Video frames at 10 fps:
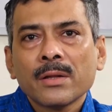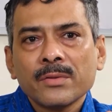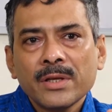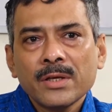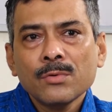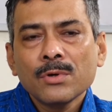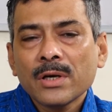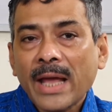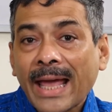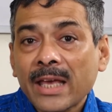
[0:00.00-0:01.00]
they do
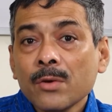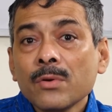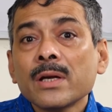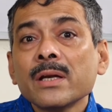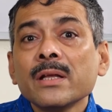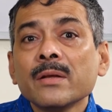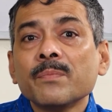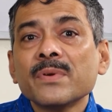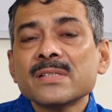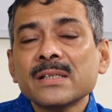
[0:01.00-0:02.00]
not accurately
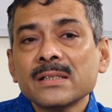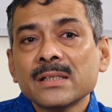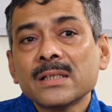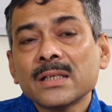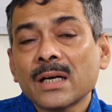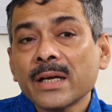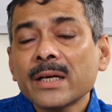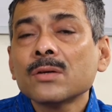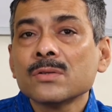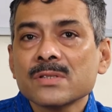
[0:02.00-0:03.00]
represent the
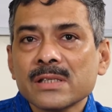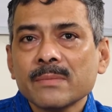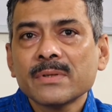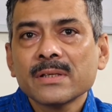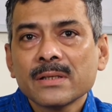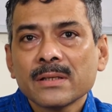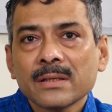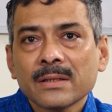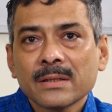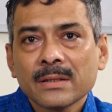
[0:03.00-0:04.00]
target concept
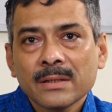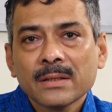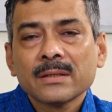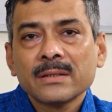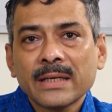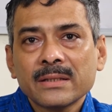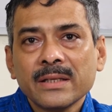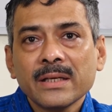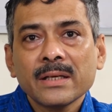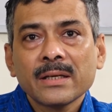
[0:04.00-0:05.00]
that
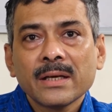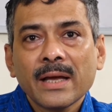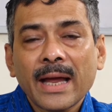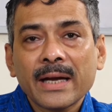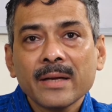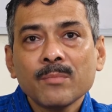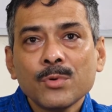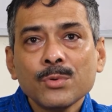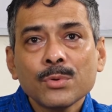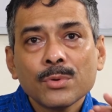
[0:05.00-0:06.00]
they attempt
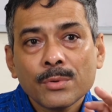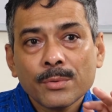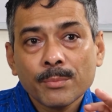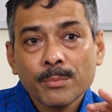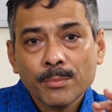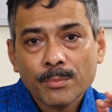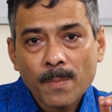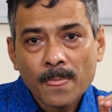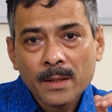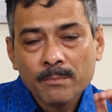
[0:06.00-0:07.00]
to
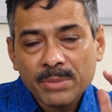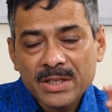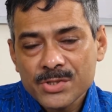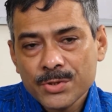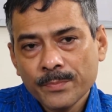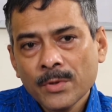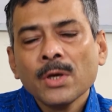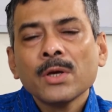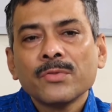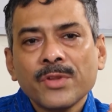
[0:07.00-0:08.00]
bridge.
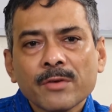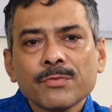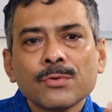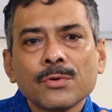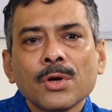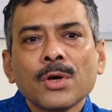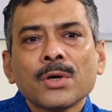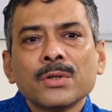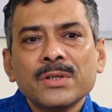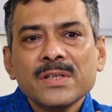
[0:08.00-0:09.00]
Therefore,
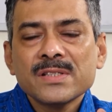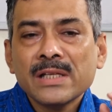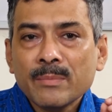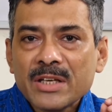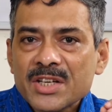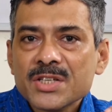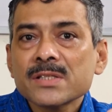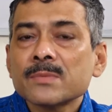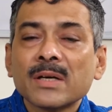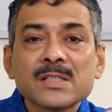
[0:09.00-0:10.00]
these
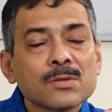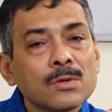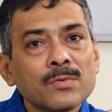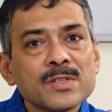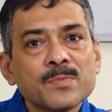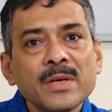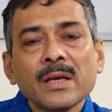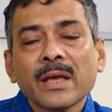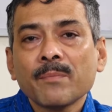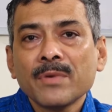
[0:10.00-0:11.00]
limitations must always be
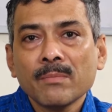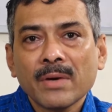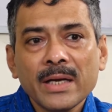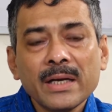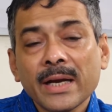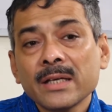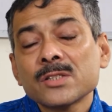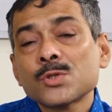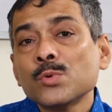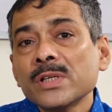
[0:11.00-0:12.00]
kept in mind and the
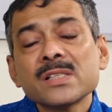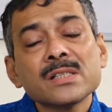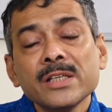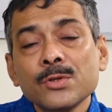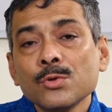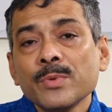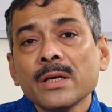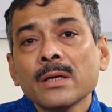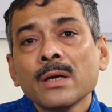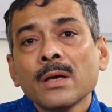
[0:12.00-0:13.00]
students need to be